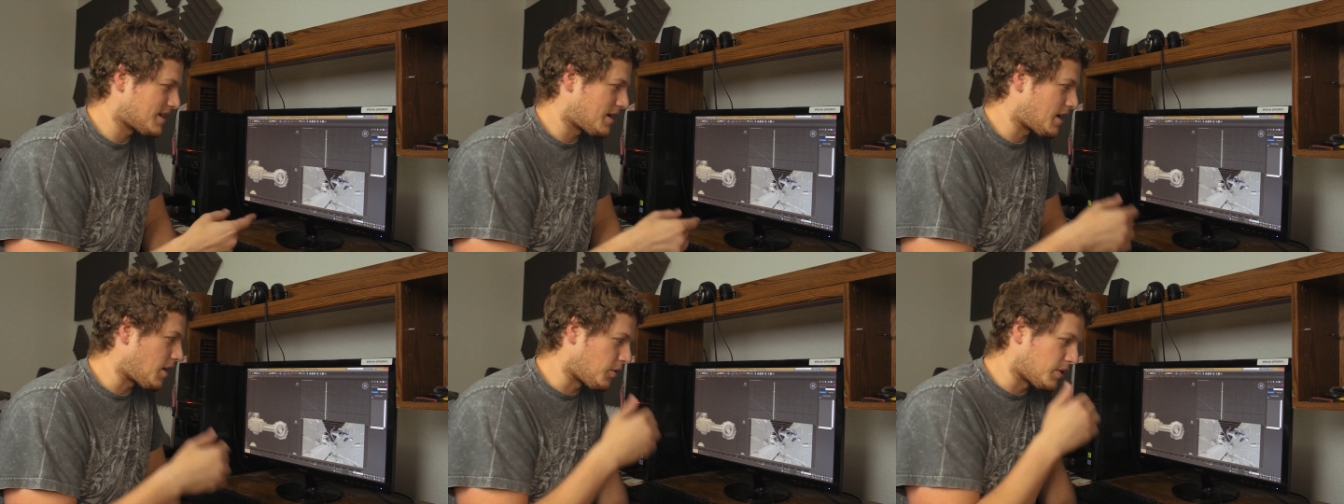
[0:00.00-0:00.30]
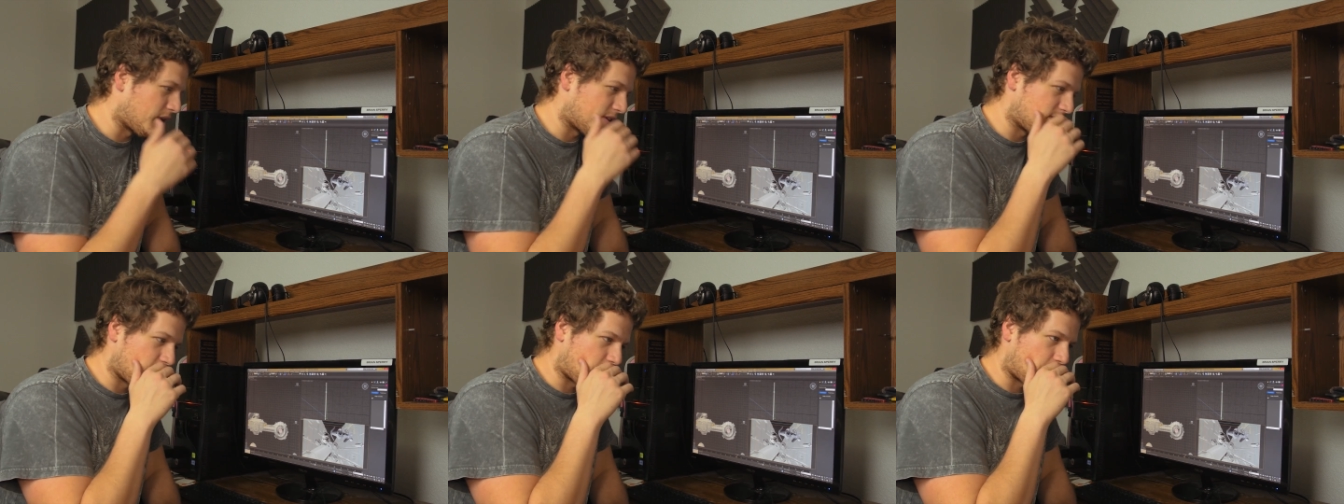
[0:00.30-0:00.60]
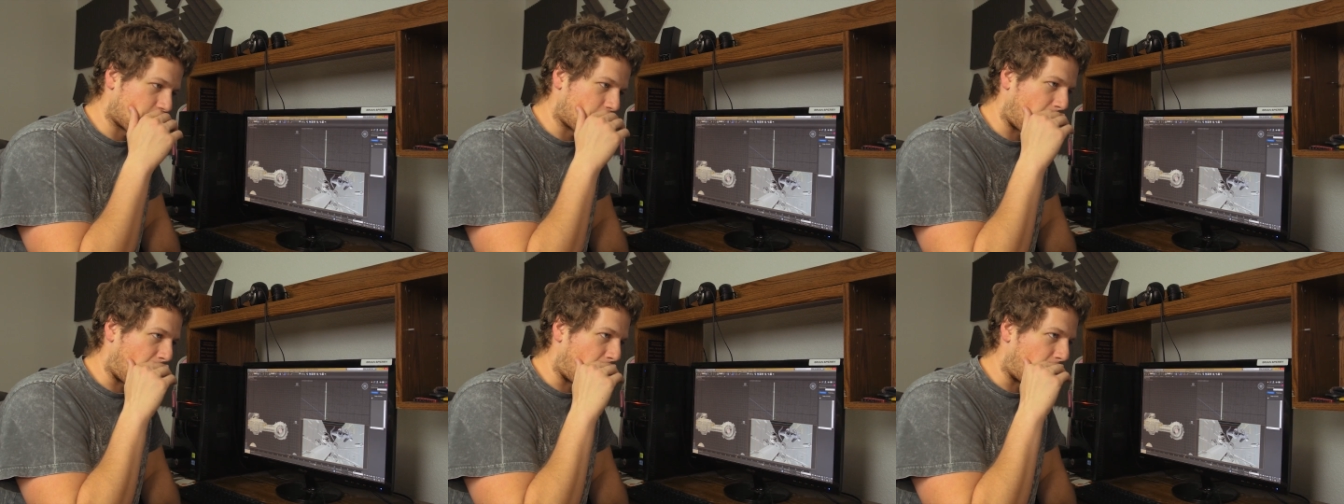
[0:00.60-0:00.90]
It only took
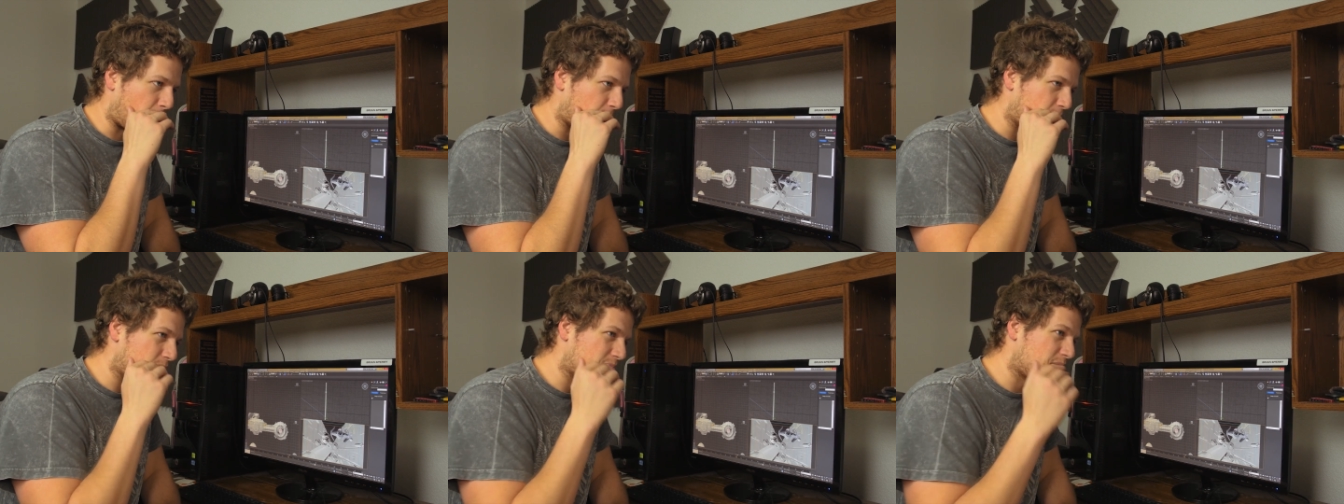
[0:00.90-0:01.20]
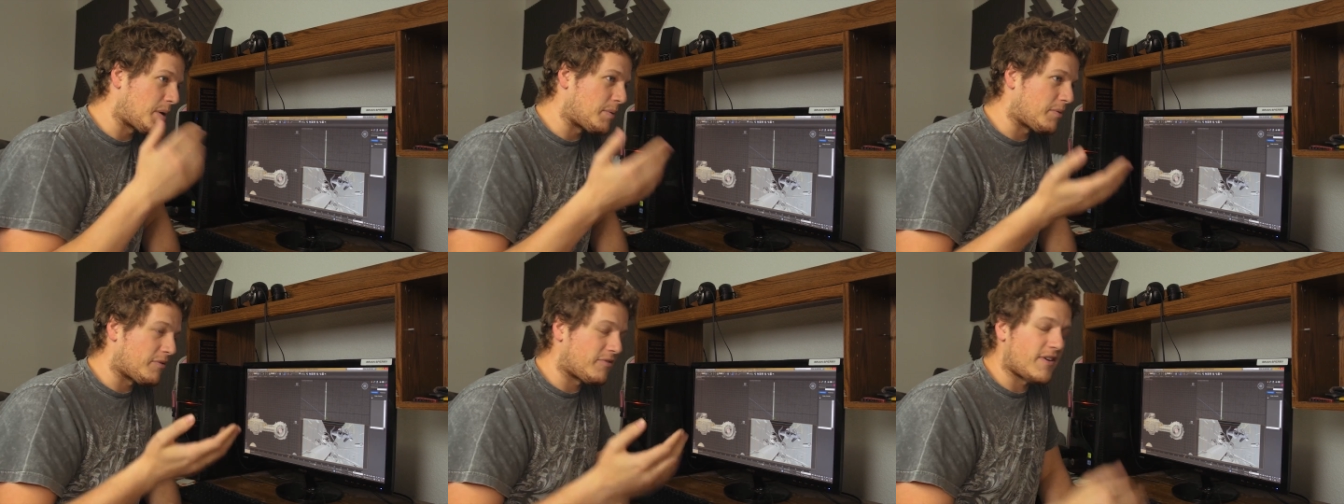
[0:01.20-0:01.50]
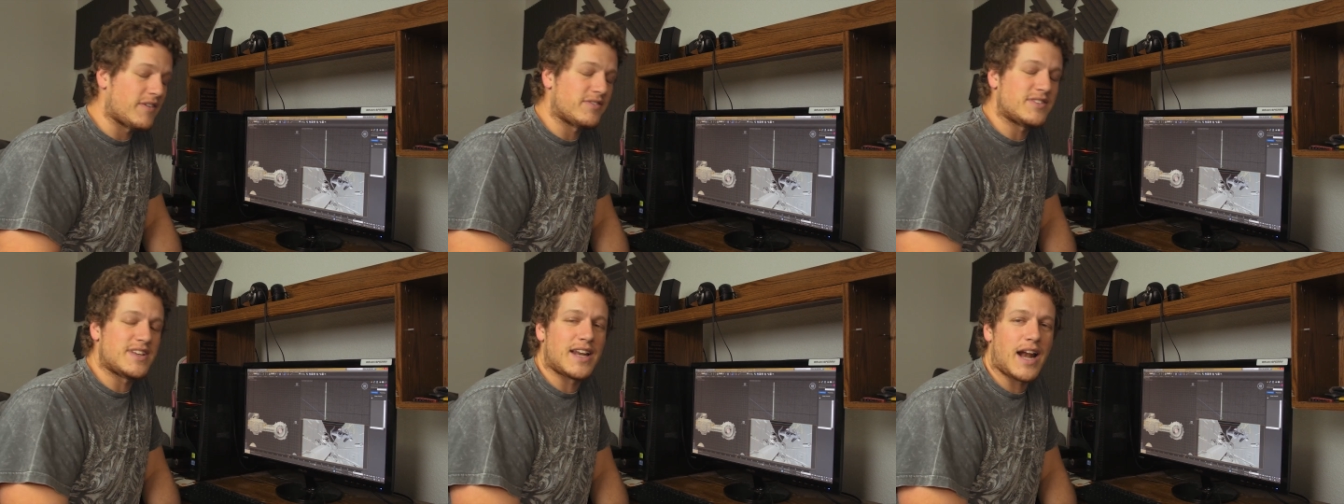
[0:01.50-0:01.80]
about maybe
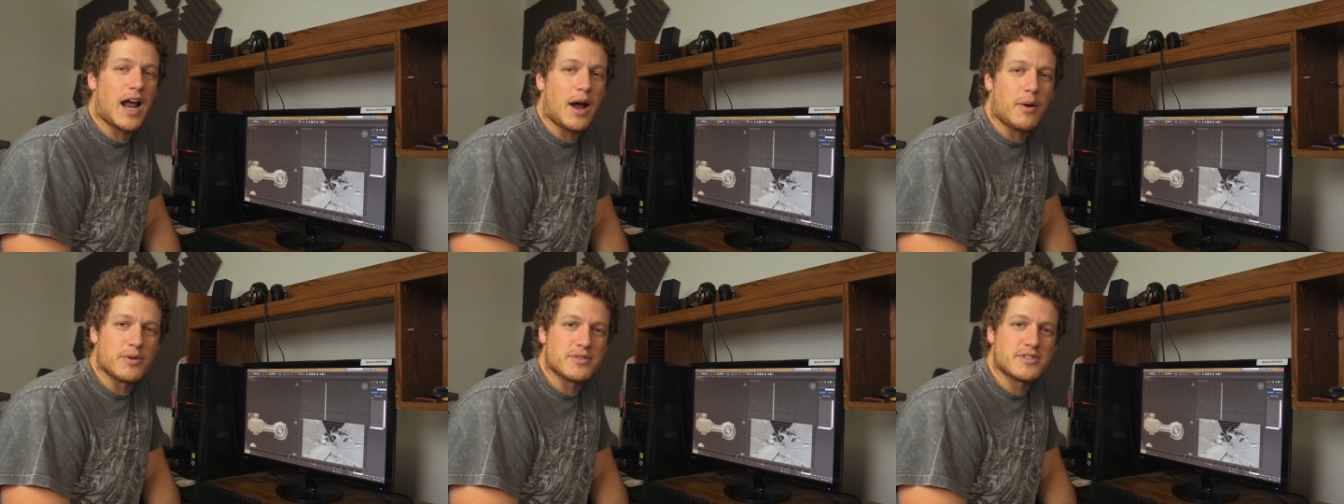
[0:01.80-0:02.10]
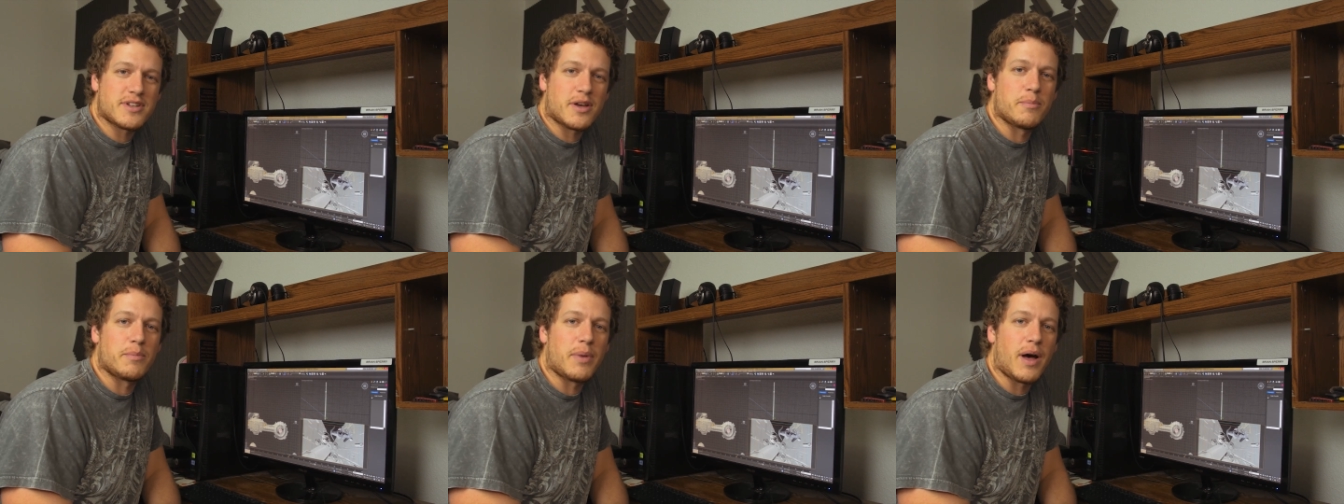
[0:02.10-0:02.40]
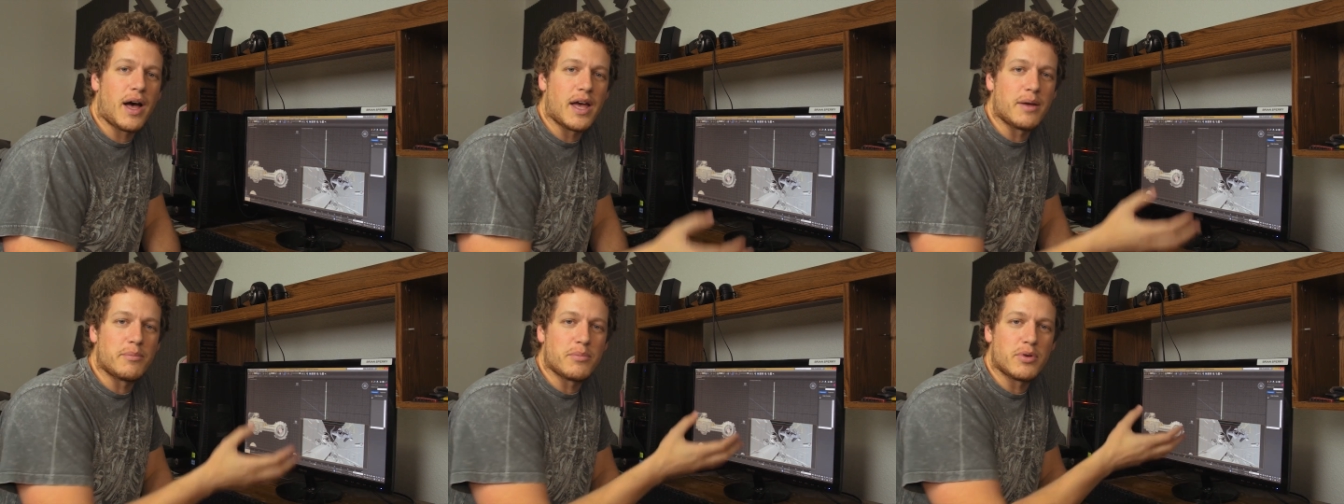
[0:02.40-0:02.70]
15 hours
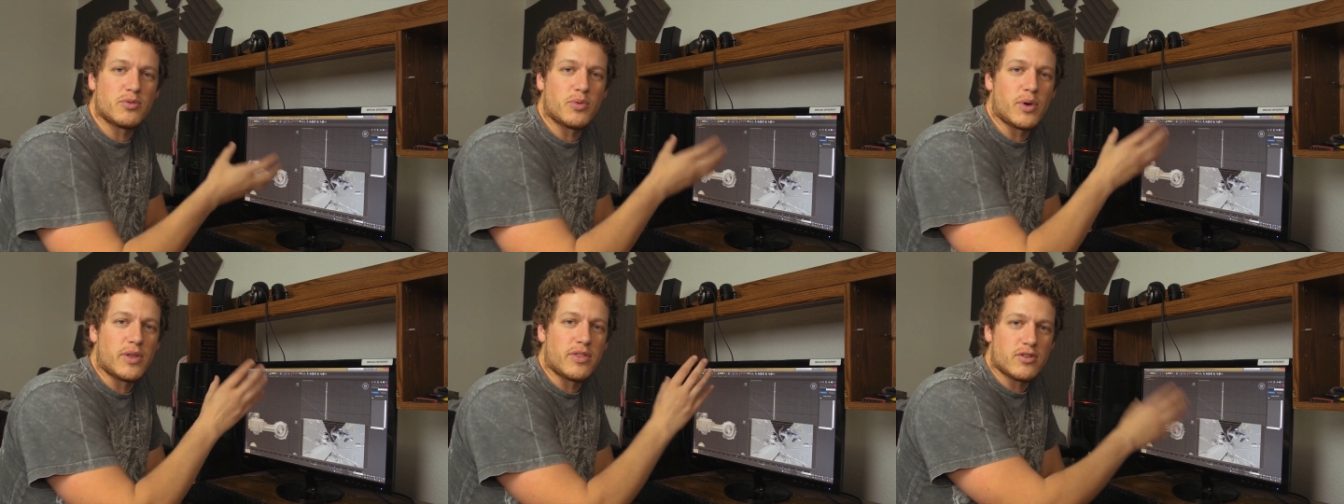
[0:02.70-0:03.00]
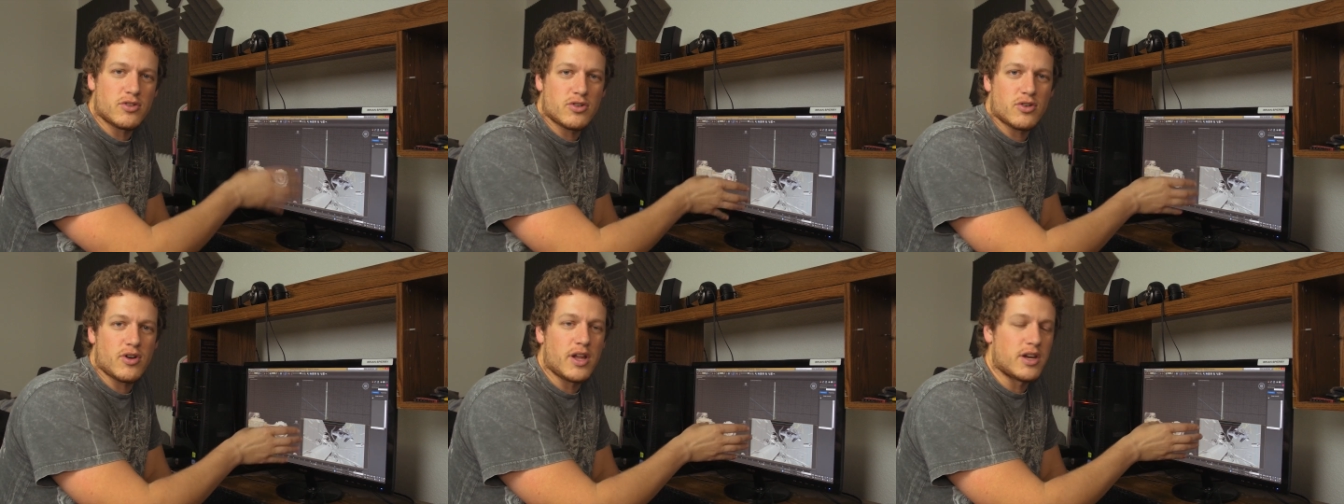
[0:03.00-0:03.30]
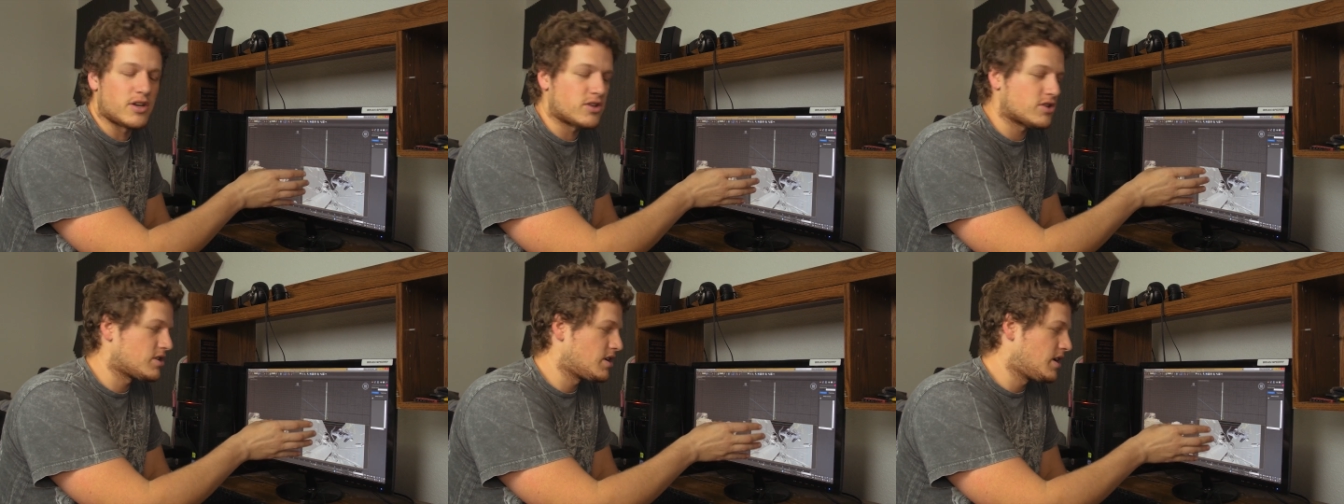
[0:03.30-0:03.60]
combined between the
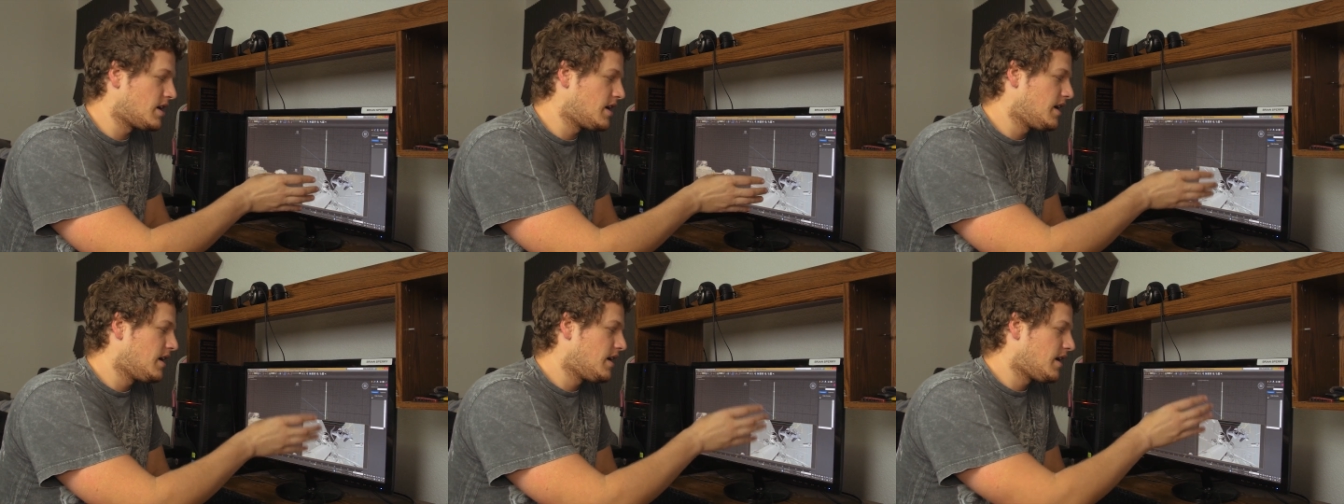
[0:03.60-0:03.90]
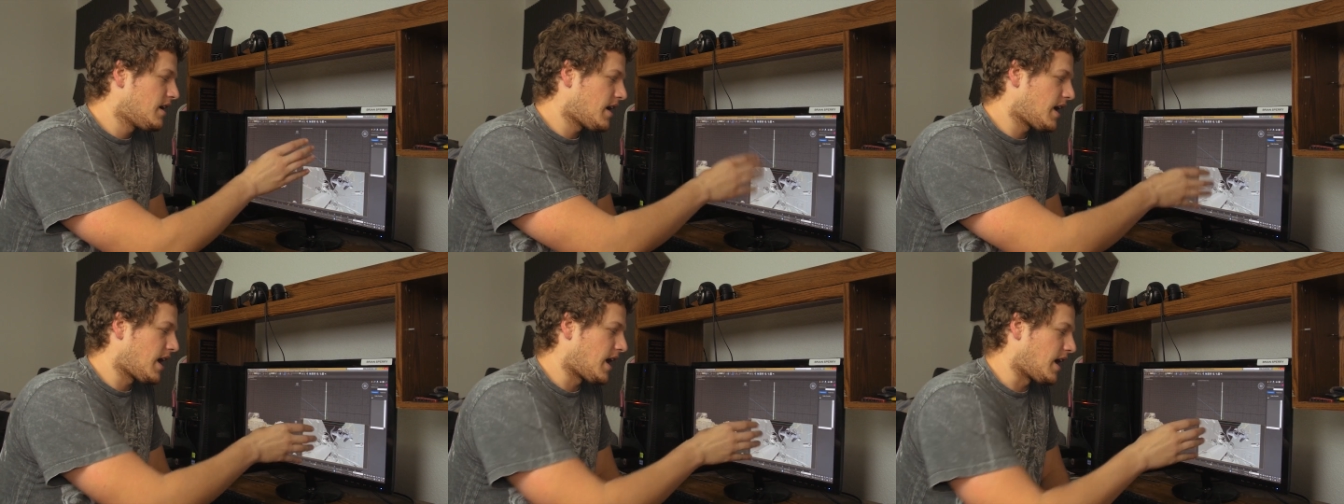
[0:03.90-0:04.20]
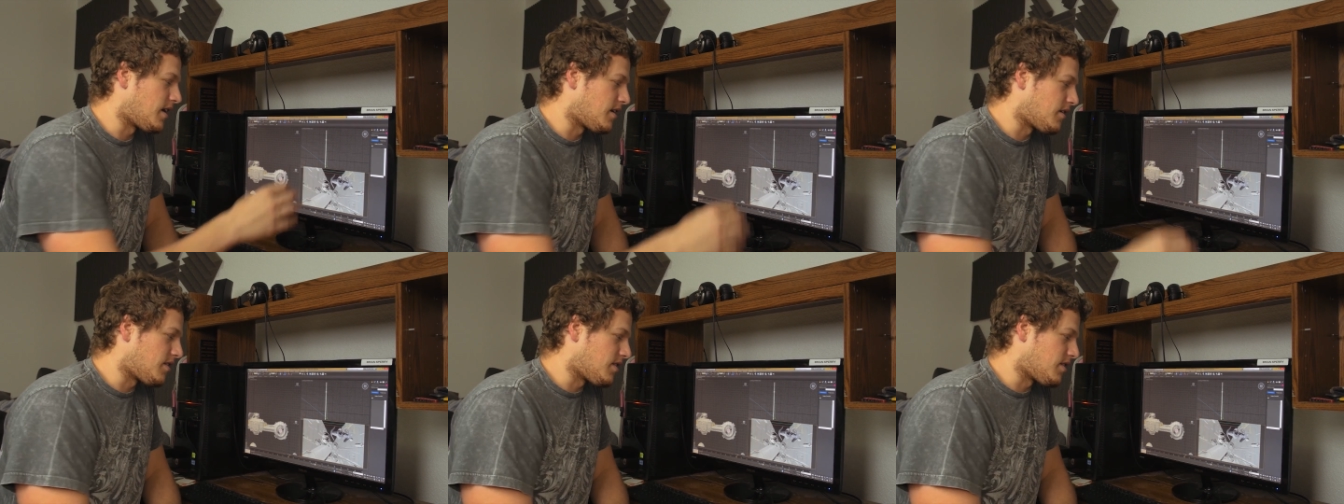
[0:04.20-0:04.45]
trench and